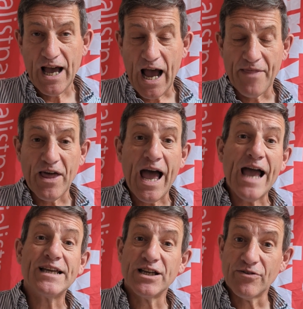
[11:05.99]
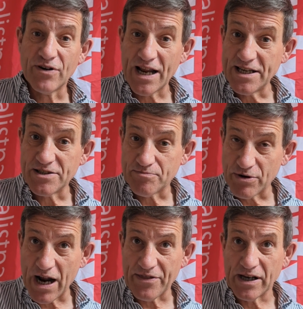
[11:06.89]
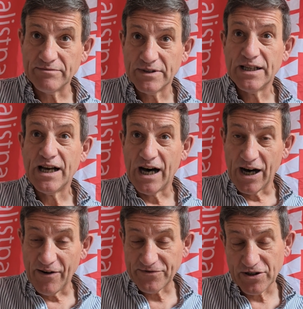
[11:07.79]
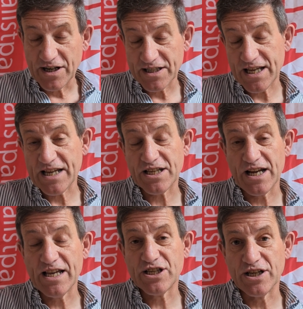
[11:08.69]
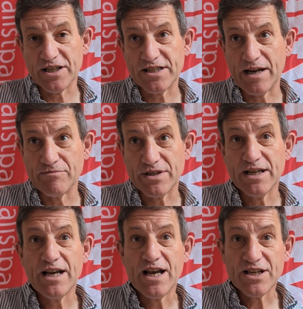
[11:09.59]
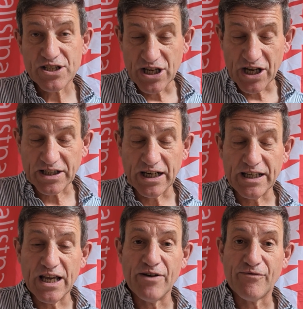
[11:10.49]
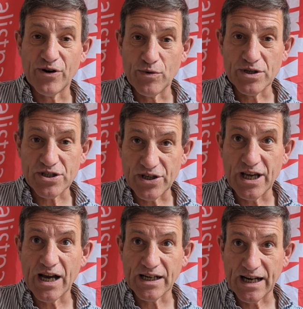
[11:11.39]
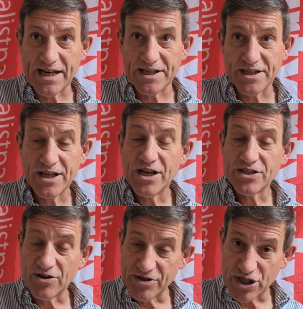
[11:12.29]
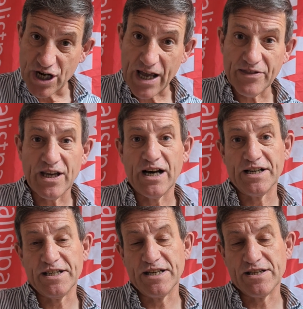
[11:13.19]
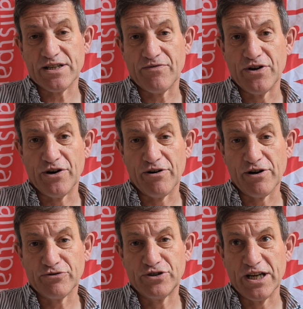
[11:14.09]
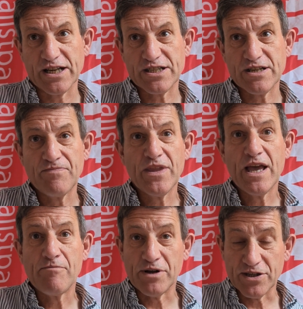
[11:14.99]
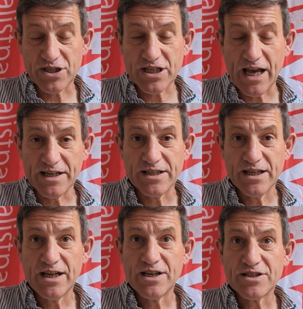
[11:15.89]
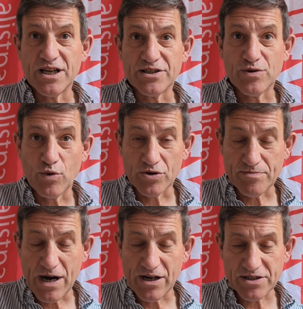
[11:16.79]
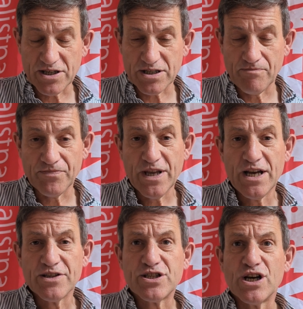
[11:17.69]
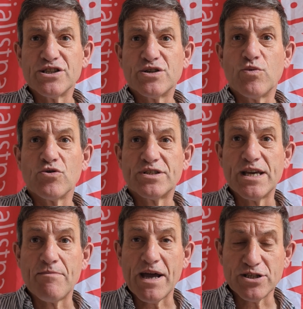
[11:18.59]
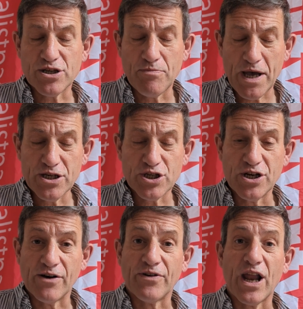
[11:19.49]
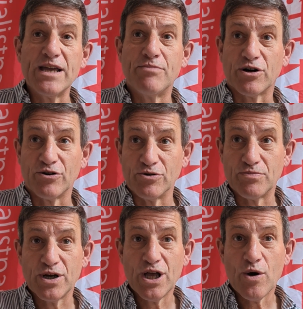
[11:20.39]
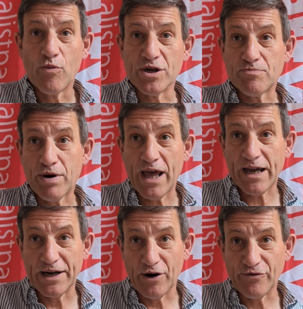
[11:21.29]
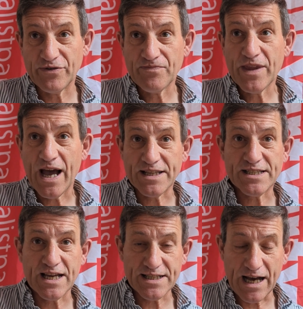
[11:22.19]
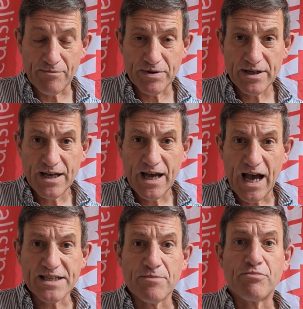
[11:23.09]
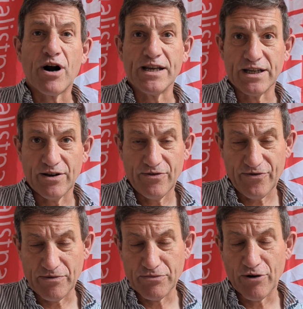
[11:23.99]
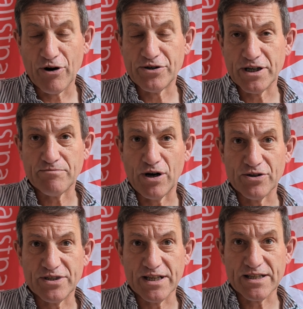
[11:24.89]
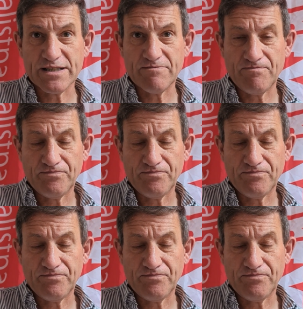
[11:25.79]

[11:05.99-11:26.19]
And the hanging of Lenin's brother after an assassination attempt certainly influenced the young Lenin to reject the ideas of the Narodniks, but instead turn towards Marxism, turn towards the emancipation of labour group, which Plekhanov had set up as a break from Narodnik politics.